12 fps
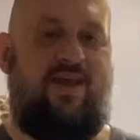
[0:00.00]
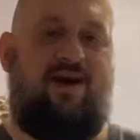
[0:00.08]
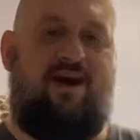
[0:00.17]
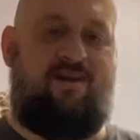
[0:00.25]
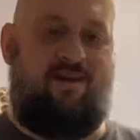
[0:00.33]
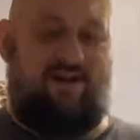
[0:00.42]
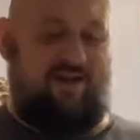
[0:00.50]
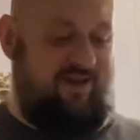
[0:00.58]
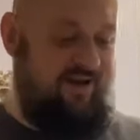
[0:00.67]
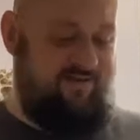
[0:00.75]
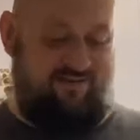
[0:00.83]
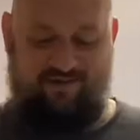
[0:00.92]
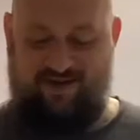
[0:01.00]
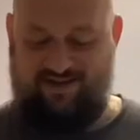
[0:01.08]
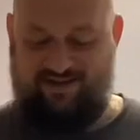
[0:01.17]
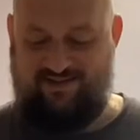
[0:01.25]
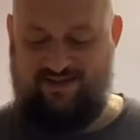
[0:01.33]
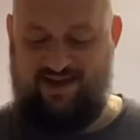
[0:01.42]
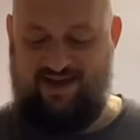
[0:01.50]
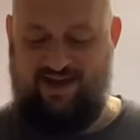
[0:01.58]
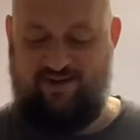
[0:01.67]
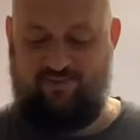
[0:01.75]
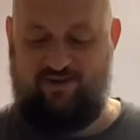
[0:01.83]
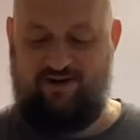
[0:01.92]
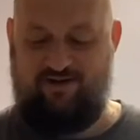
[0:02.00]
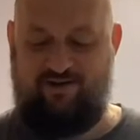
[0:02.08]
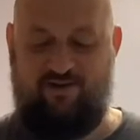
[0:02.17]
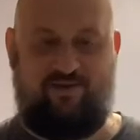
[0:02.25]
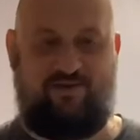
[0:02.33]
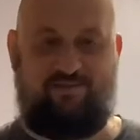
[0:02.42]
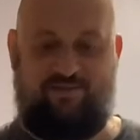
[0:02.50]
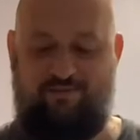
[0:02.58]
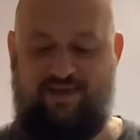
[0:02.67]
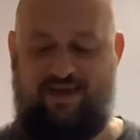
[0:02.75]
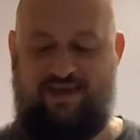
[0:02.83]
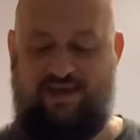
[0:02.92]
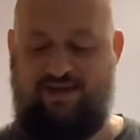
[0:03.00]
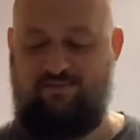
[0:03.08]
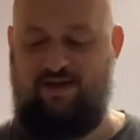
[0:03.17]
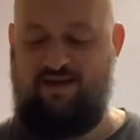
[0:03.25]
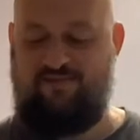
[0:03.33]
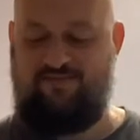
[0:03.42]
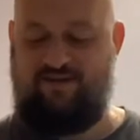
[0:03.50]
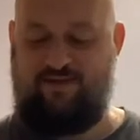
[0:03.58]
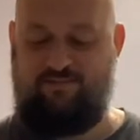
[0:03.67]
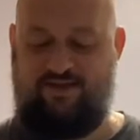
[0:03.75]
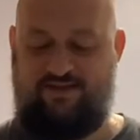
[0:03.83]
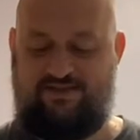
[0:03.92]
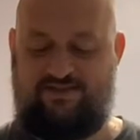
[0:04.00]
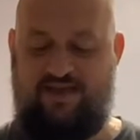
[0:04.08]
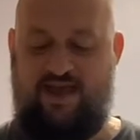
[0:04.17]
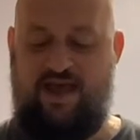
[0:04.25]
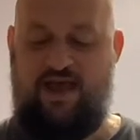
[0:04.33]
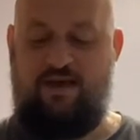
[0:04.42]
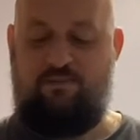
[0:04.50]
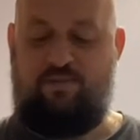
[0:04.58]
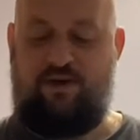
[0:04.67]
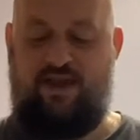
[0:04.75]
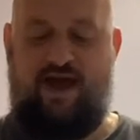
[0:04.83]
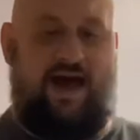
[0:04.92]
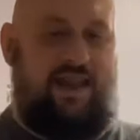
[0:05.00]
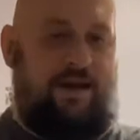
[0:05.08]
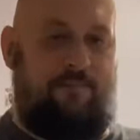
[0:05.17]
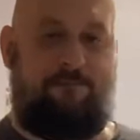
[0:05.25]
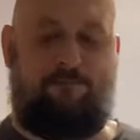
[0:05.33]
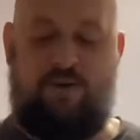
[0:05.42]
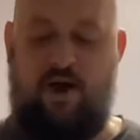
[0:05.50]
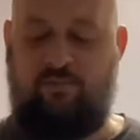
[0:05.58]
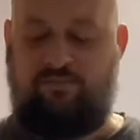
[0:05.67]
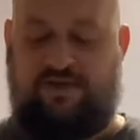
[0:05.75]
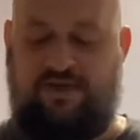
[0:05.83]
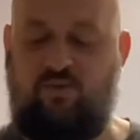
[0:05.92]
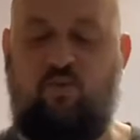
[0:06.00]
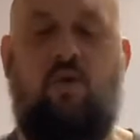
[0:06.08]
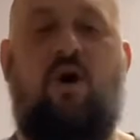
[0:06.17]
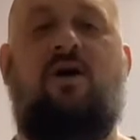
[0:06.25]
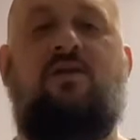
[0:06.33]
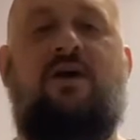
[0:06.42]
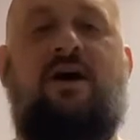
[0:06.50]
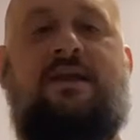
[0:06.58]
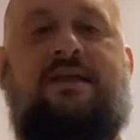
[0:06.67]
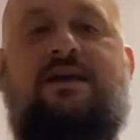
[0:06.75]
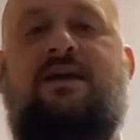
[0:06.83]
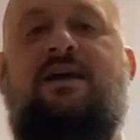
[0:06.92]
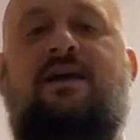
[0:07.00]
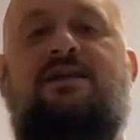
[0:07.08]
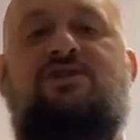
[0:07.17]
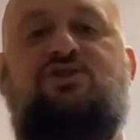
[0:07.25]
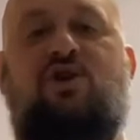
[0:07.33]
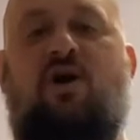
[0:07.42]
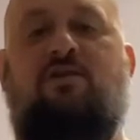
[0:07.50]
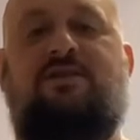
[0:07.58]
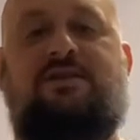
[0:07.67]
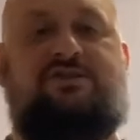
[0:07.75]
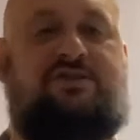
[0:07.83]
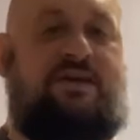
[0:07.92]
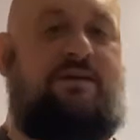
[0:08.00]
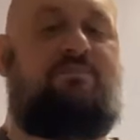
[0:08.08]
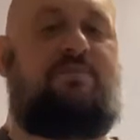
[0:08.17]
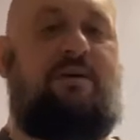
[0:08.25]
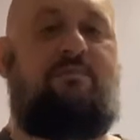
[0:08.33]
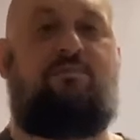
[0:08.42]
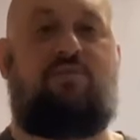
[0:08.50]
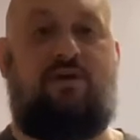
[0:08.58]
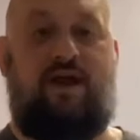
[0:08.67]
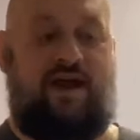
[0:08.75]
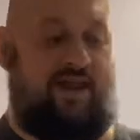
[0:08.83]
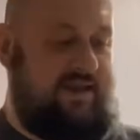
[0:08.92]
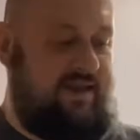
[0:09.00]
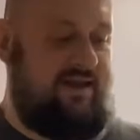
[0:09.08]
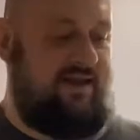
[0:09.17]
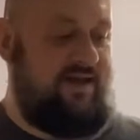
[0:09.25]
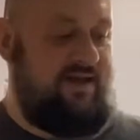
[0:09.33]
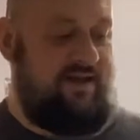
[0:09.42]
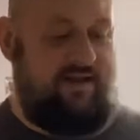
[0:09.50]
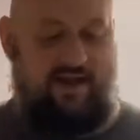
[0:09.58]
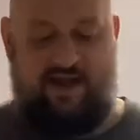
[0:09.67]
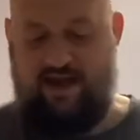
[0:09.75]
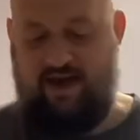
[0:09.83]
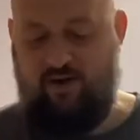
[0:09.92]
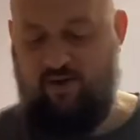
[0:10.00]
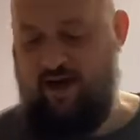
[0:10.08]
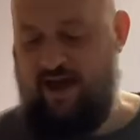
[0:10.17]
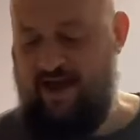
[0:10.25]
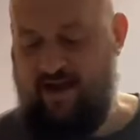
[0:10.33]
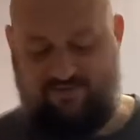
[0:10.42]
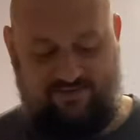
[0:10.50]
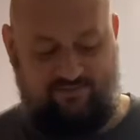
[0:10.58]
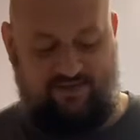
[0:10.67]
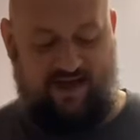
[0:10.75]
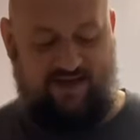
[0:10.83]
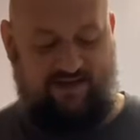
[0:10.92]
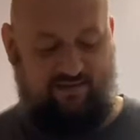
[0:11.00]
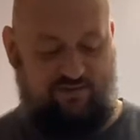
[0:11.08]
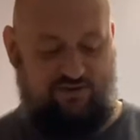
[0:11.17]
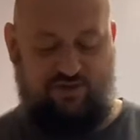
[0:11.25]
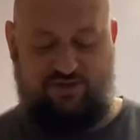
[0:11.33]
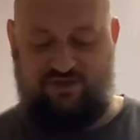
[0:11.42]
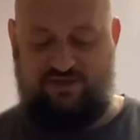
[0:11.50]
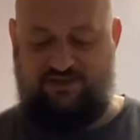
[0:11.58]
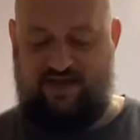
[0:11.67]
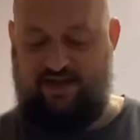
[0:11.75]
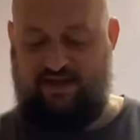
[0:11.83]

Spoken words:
All right, hello everybody. Today we are going to be making my famous banana, pumpkin, walnut, chocolate chip bread. Now, I have some dietary restrictions that